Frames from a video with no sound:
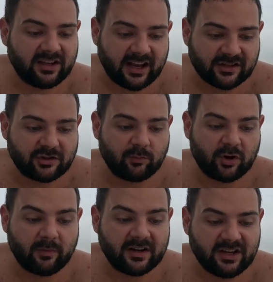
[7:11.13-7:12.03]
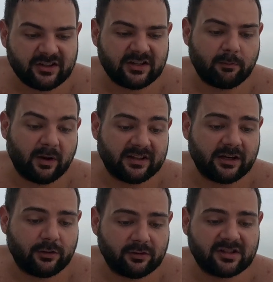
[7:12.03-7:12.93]
calcium or magnesium but
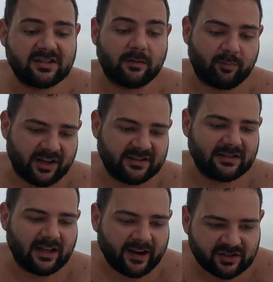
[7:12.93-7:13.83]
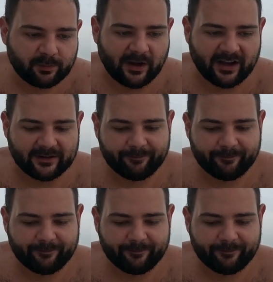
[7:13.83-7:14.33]
reduces the plate's lifespan.